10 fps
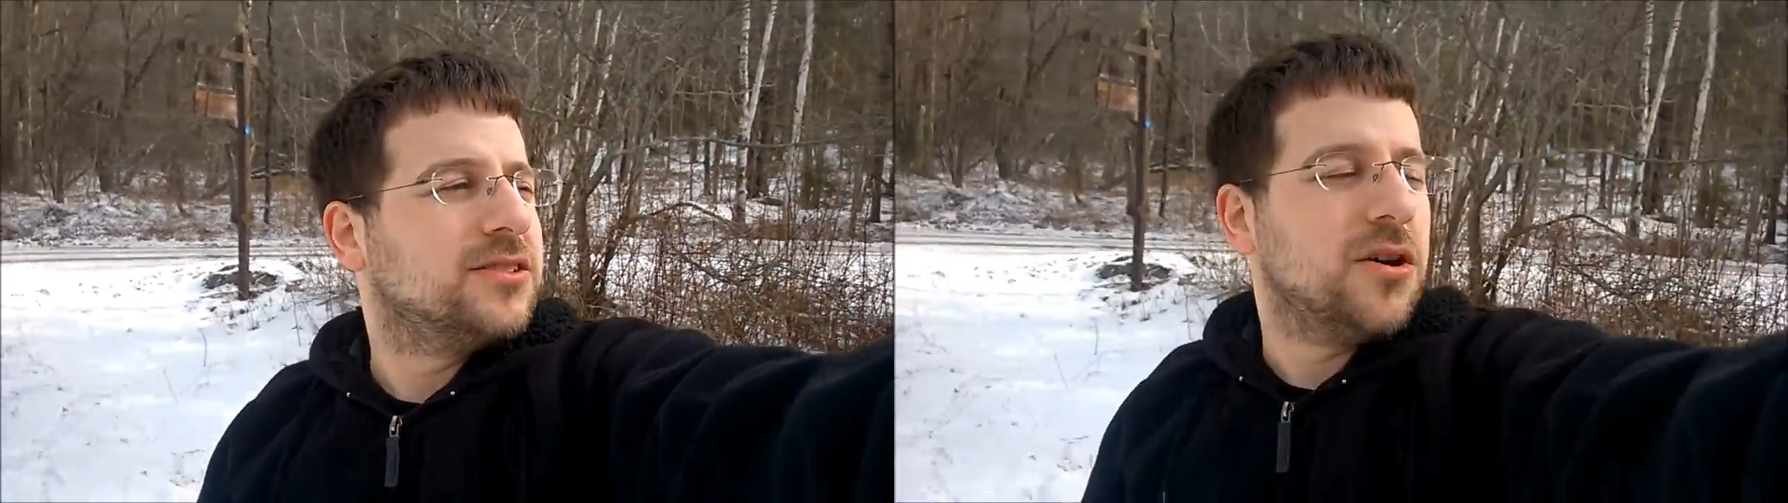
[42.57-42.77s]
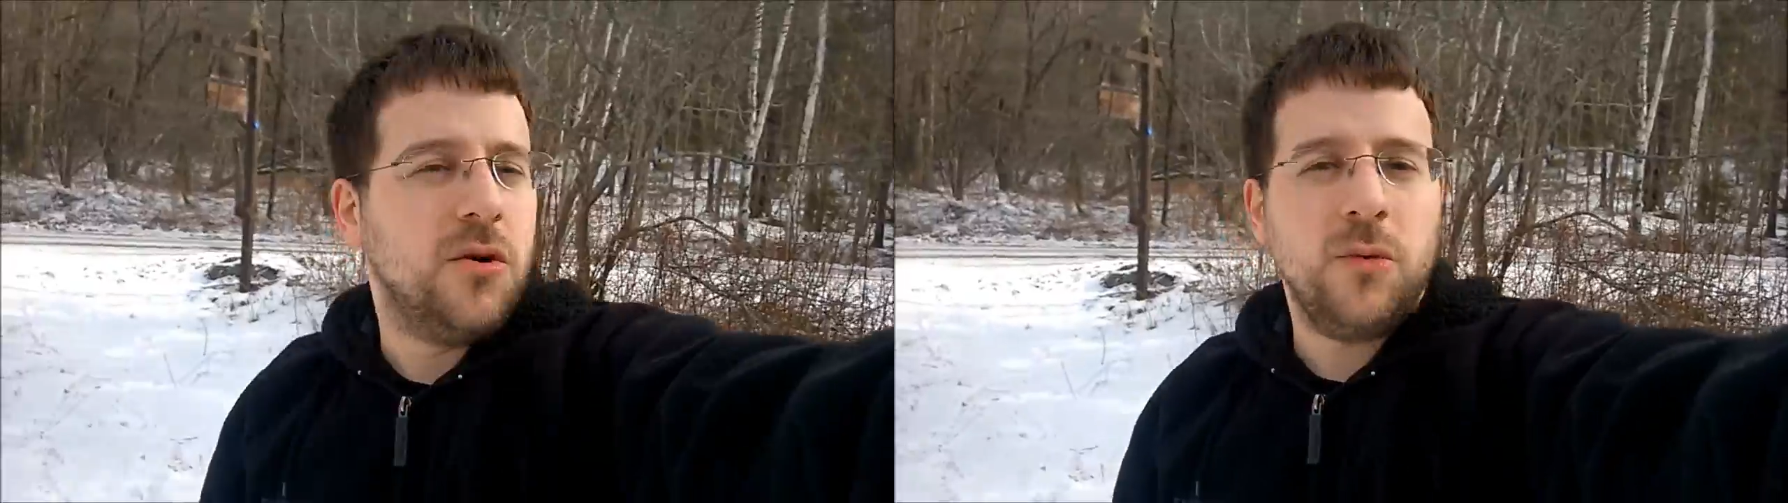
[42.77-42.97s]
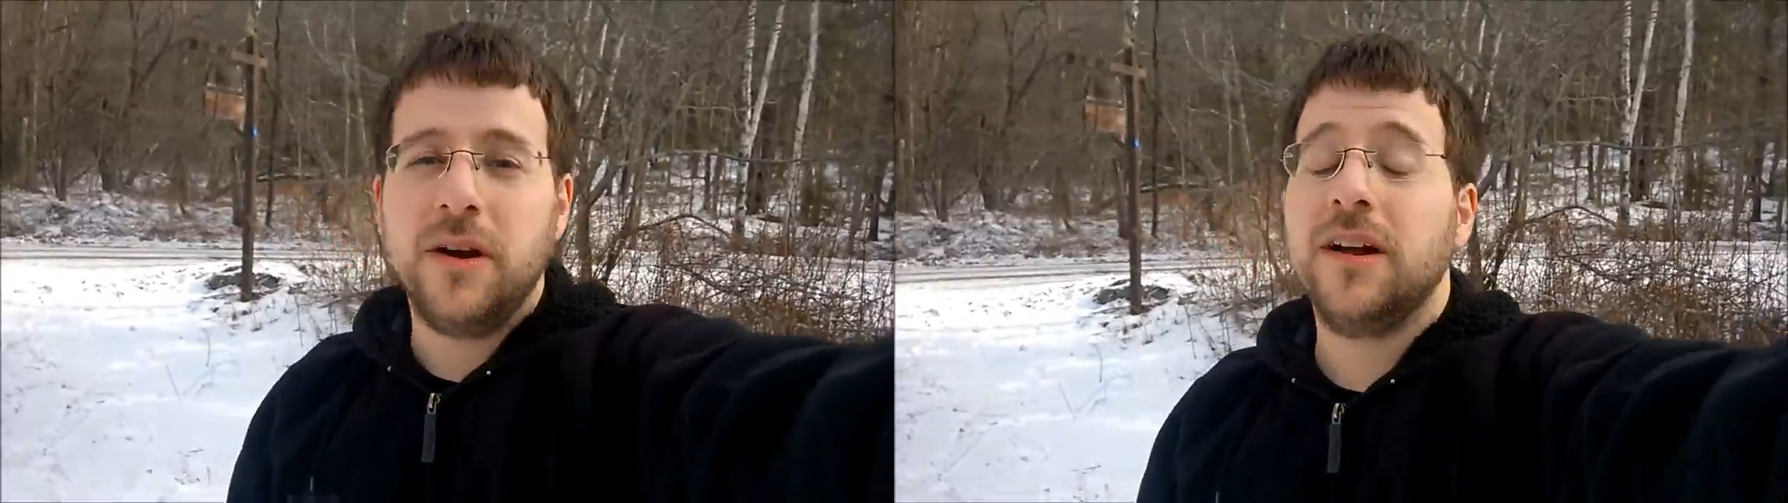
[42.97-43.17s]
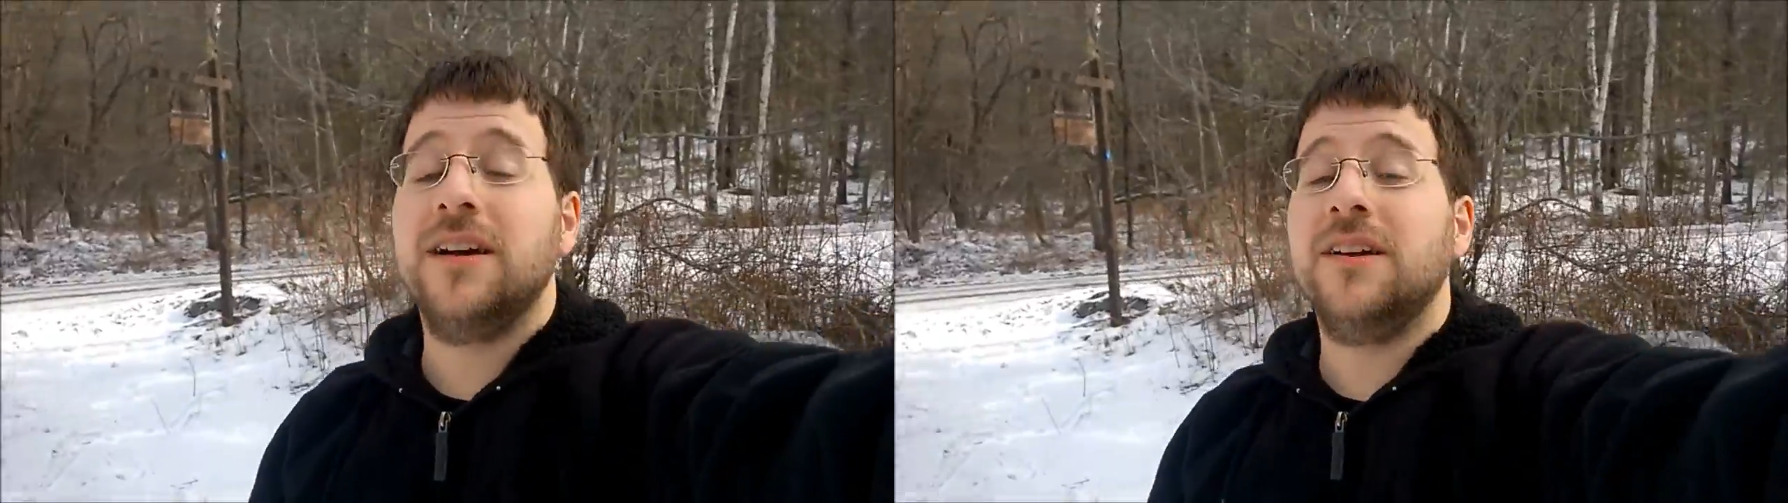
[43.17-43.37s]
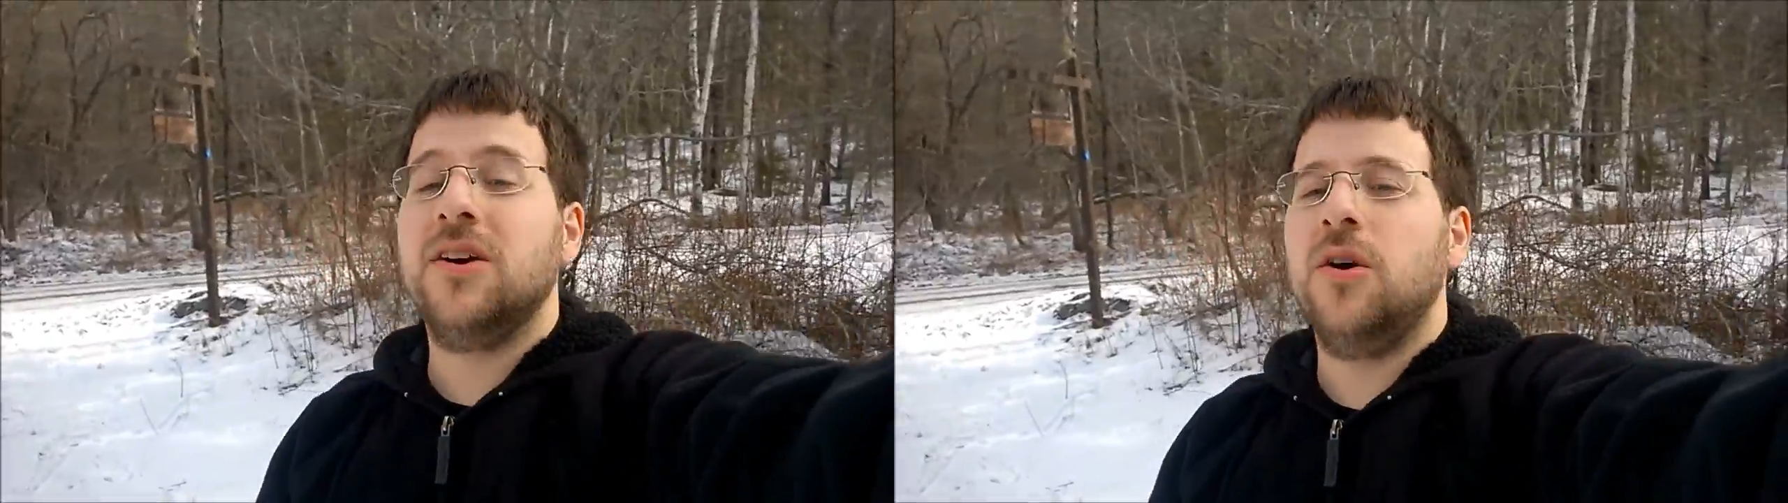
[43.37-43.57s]
So we are
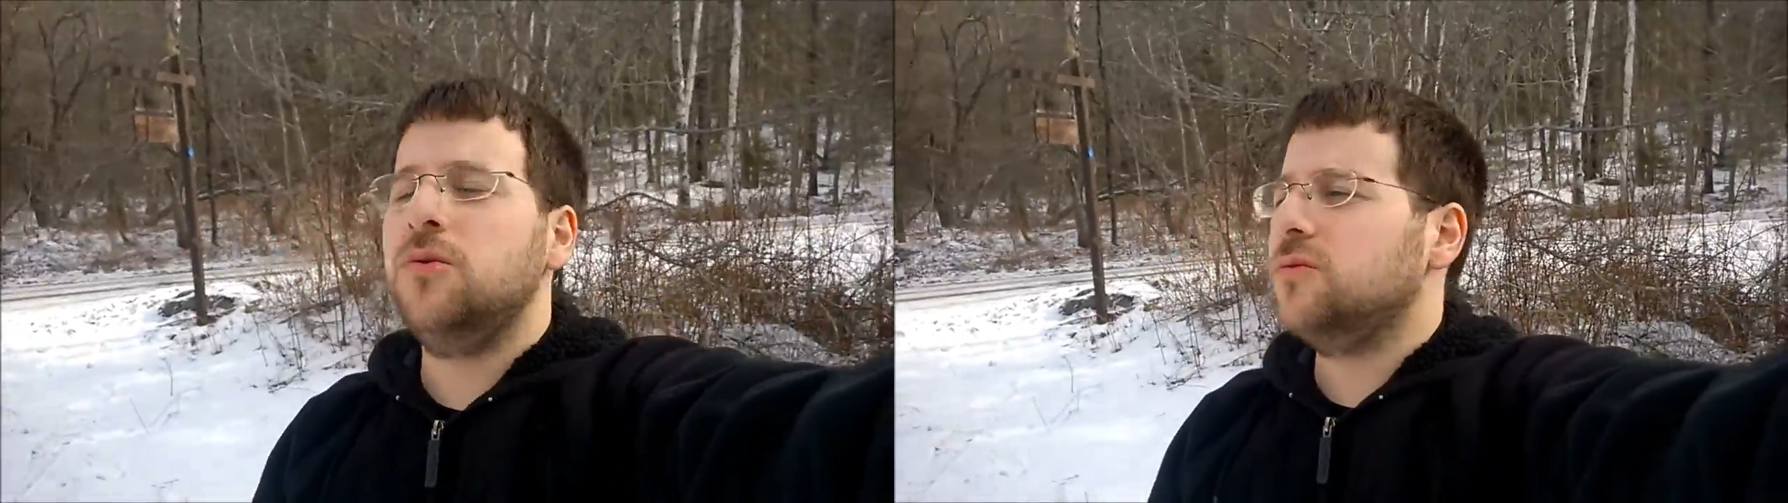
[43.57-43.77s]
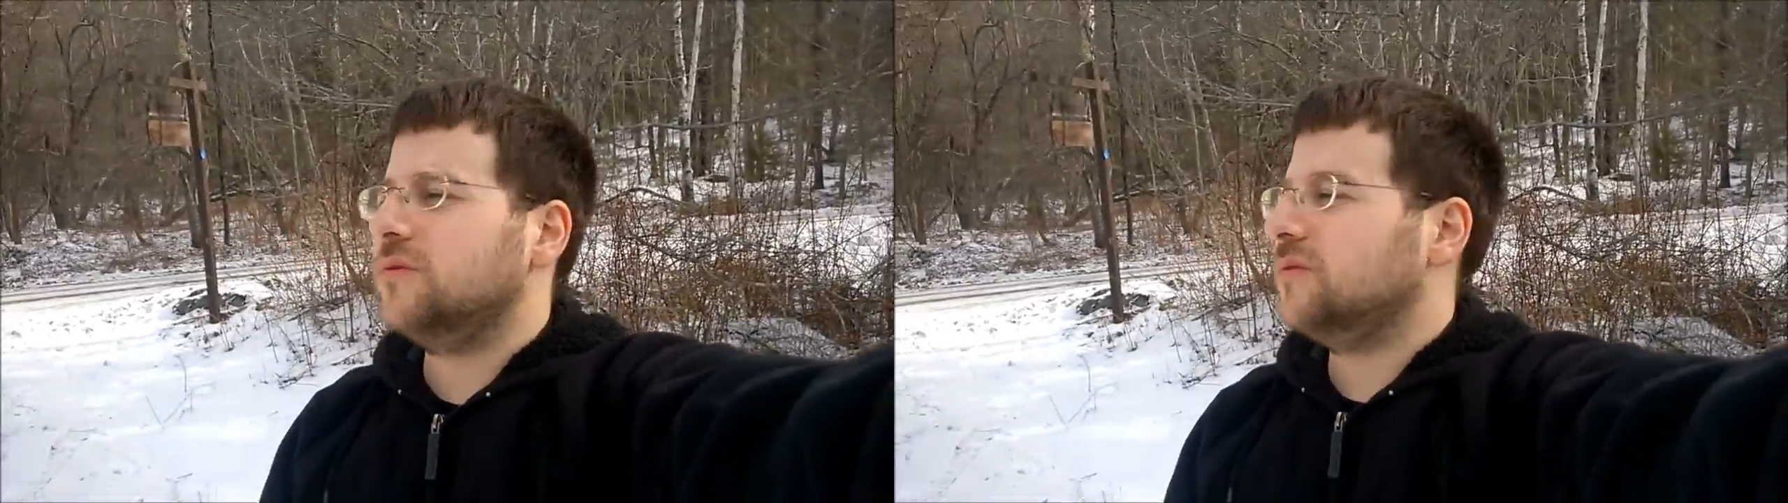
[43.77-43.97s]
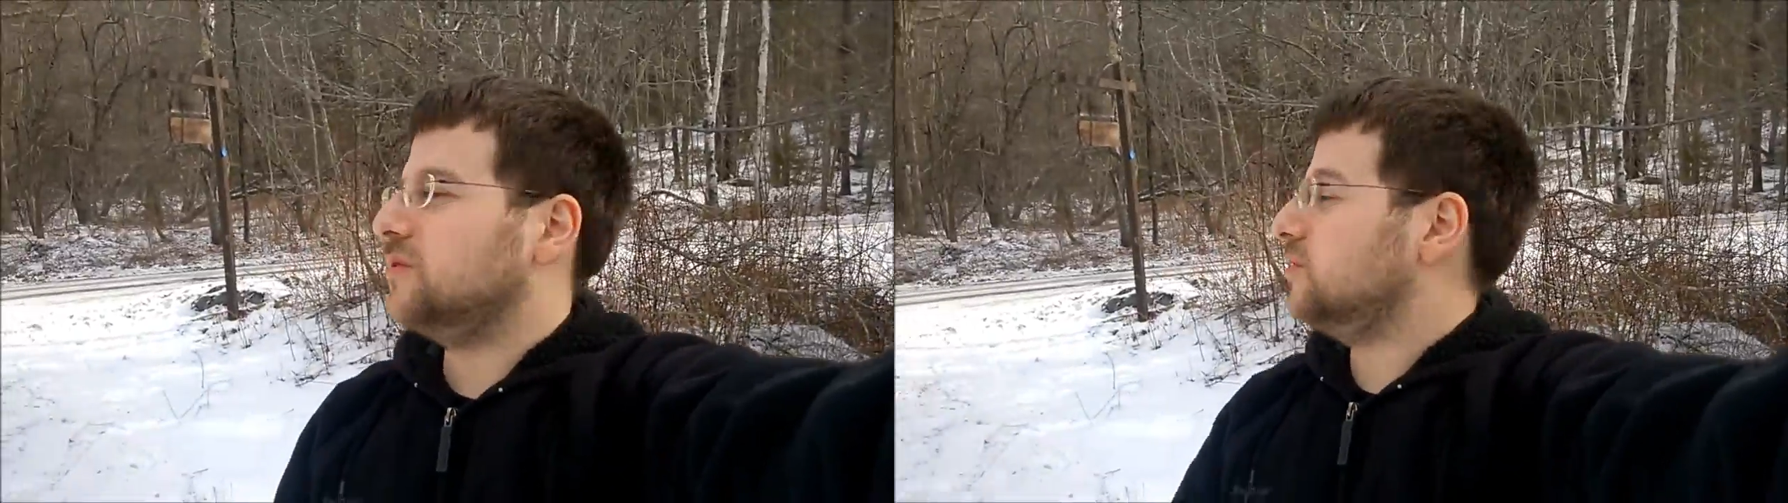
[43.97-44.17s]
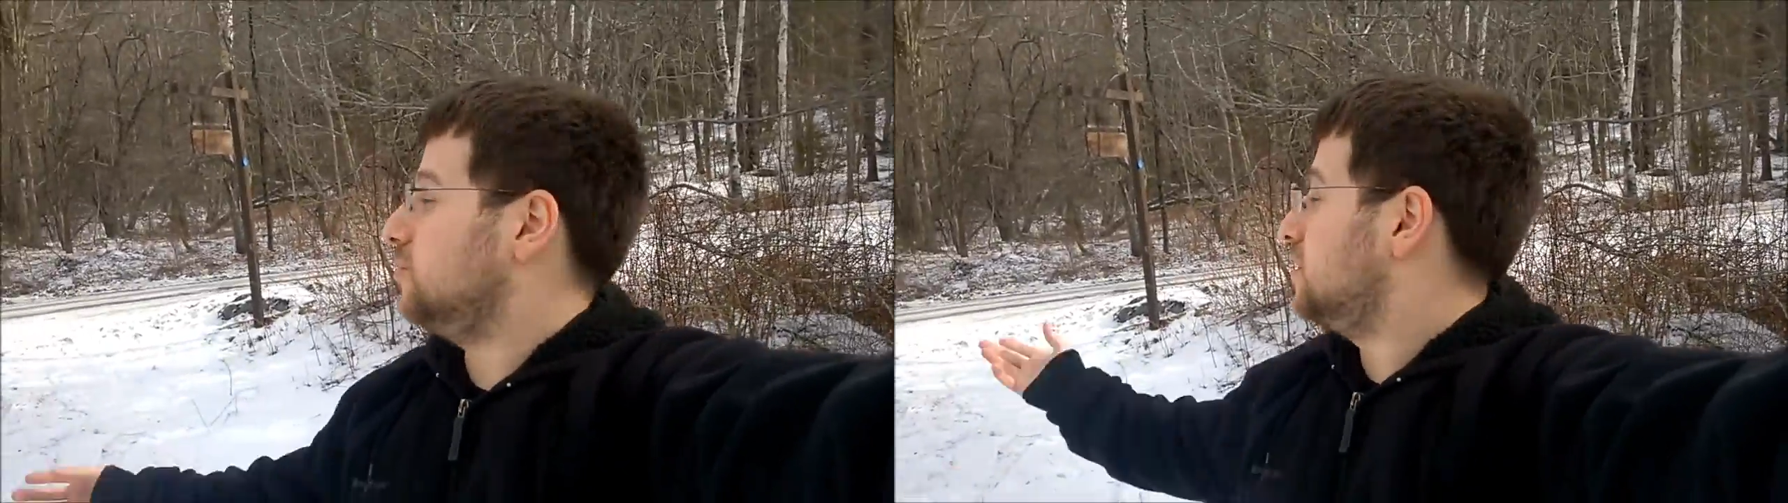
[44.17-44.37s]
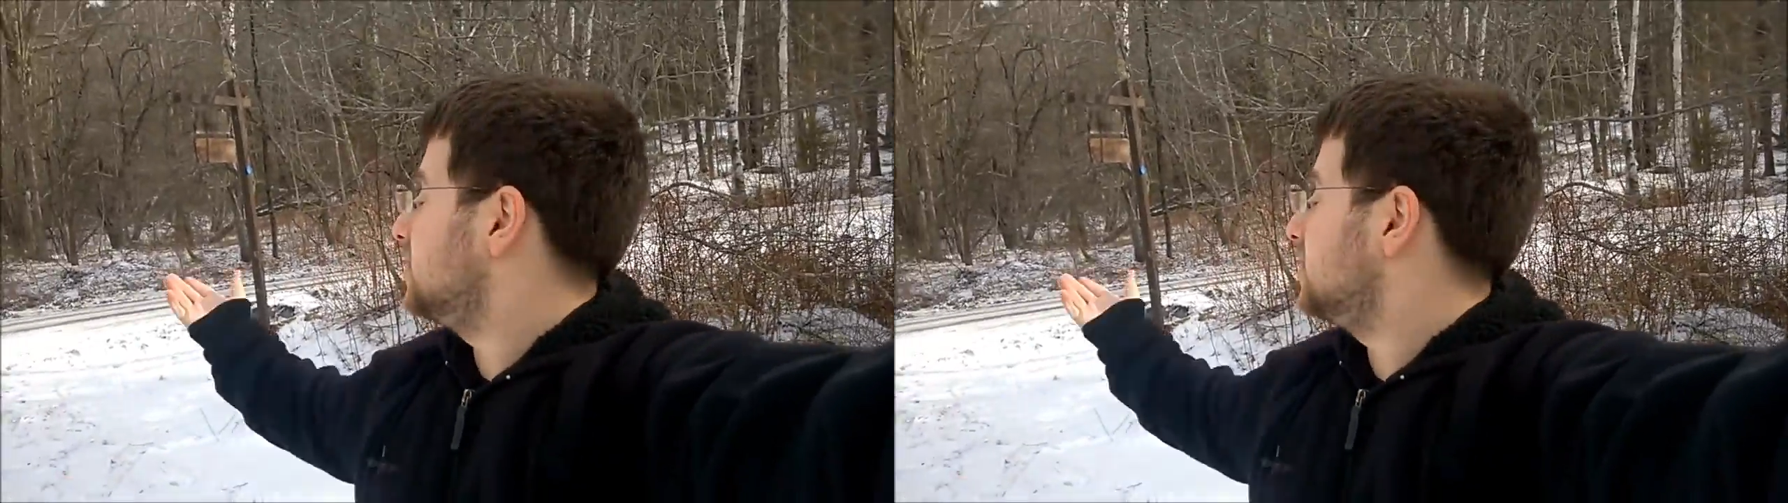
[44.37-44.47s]
going to go do